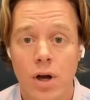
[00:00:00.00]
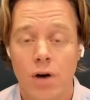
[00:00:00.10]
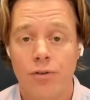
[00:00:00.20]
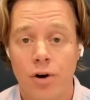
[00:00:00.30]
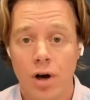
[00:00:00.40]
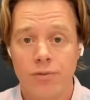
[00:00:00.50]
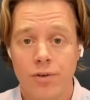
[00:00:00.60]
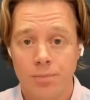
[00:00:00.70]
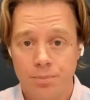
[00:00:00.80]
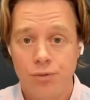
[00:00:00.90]
of a, of
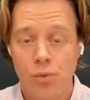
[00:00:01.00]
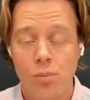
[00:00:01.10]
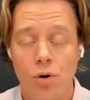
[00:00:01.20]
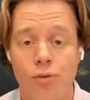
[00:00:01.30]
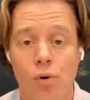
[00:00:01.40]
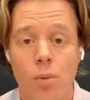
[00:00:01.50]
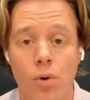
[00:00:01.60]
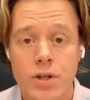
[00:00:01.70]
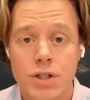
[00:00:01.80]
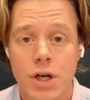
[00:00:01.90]
a more
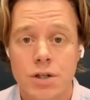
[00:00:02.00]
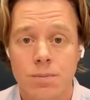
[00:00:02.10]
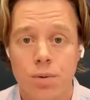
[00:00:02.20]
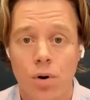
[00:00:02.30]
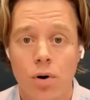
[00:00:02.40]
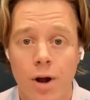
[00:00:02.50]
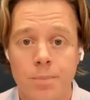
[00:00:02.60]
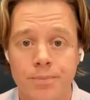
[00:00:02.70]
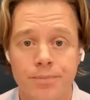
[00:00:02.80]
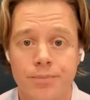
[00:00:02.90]
formal education program?